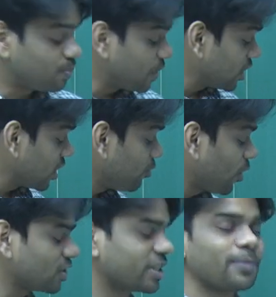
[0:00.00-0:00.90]
pressure
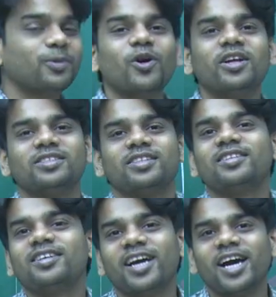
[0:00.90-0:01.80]
was kept
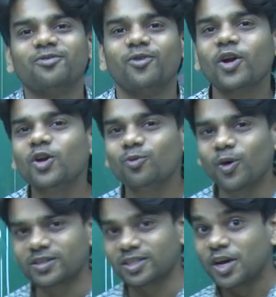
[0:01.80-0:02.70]
constant and volume
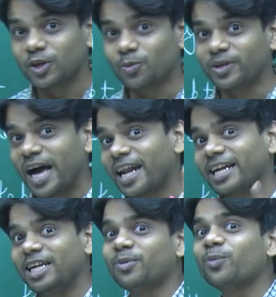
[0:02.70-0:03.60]
was to be
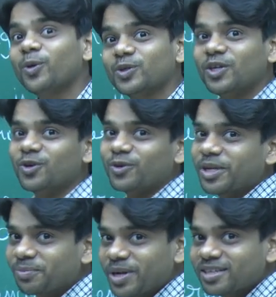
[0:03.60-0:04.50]
directly proportional to
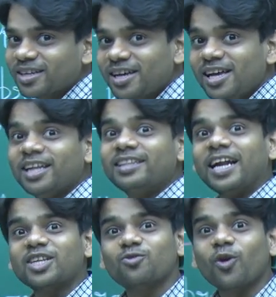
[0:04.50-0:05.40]
temperature.
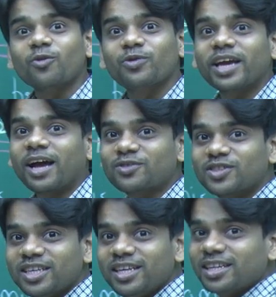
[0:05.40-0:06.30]
That is what we have
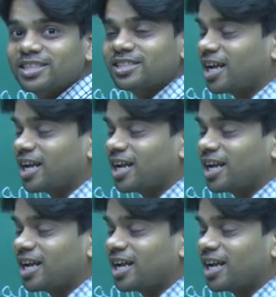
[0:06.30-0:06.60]
seen in